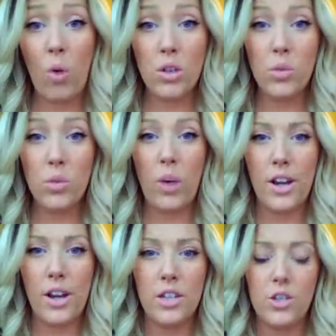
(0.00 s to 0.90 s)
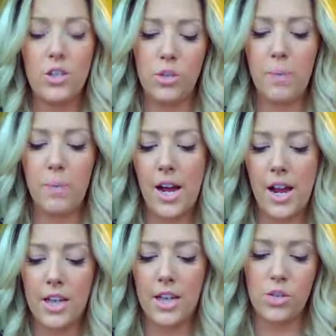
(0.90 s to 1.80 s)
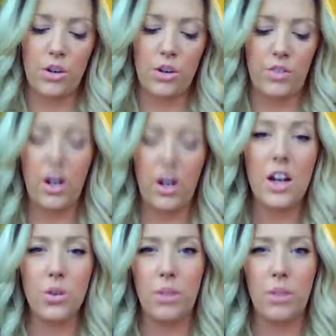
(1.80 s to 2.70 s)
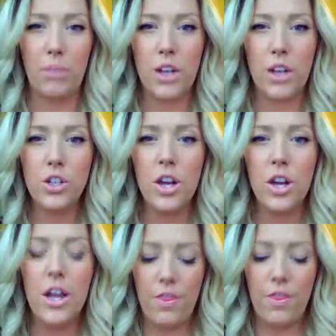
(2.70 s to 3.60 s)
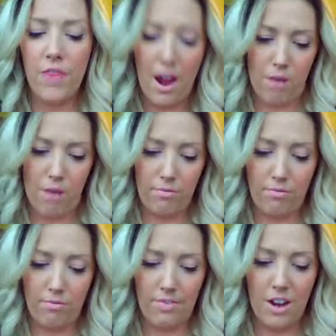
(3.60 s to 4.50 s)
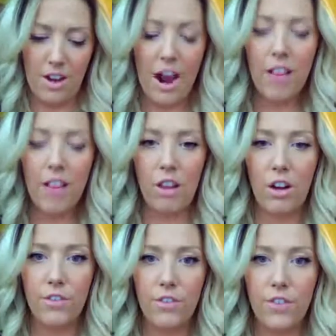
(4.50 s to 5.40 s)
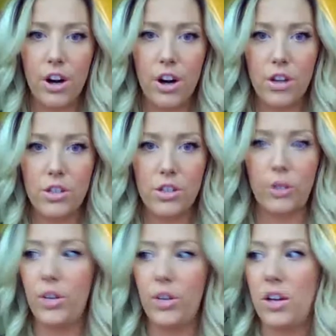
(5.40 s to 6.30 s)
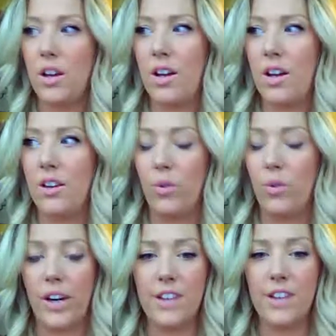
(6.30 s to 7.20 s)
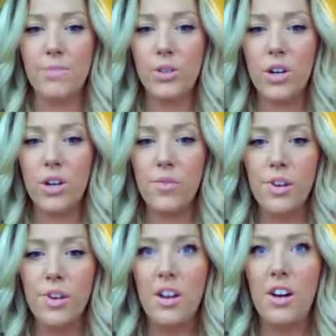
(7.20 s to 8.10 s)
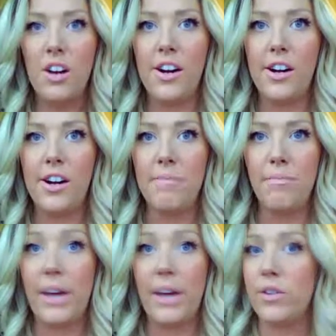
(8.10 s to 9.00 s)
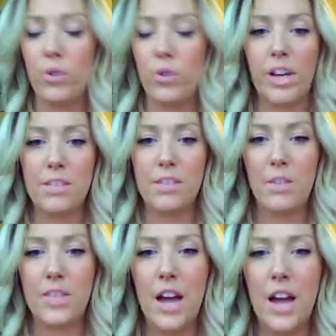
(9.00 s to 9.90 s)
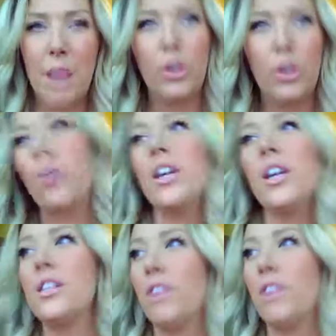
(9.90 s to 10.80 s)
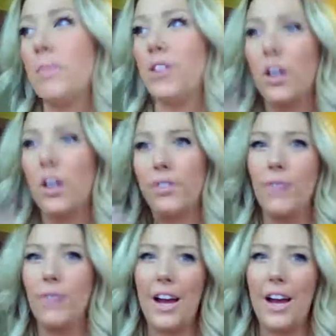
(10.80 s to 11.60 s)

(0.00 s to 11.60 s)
I also wanted to buy sort of a contour and blush. Now, I love NARS Laguna and Orgasm Duo. I use Orgasm all the time. Laguna is a little bit dark.